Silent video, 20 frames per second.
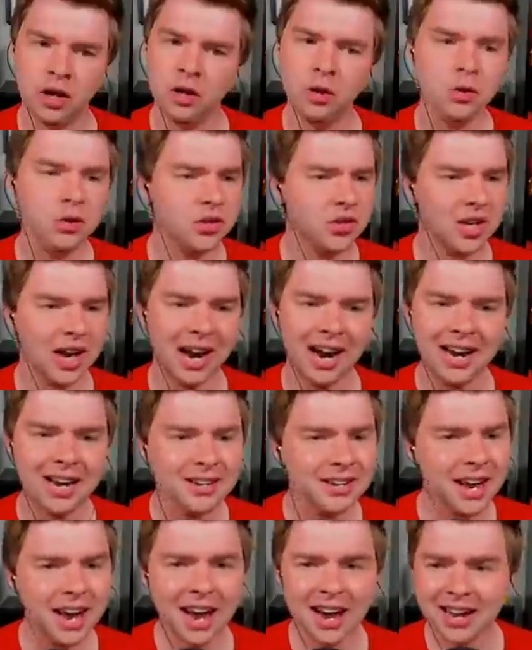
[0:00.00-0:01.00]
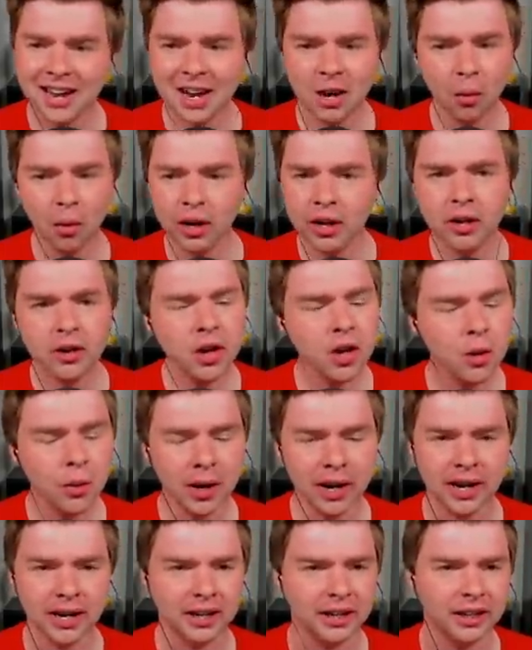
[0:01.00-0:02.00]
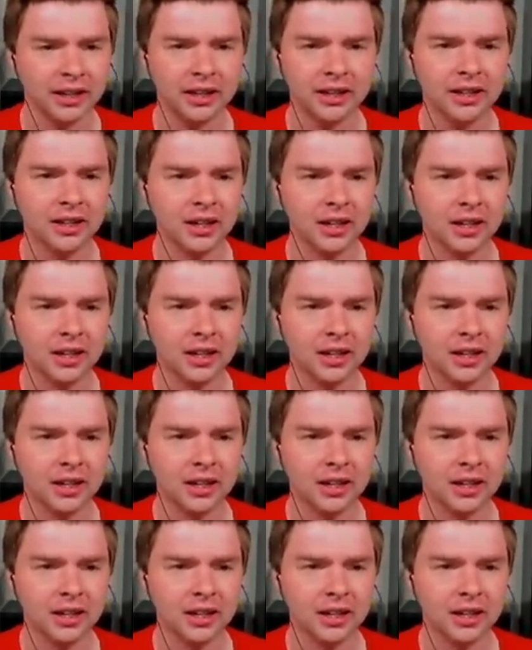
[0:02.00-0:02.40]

Are you sky attacking? What are you doing?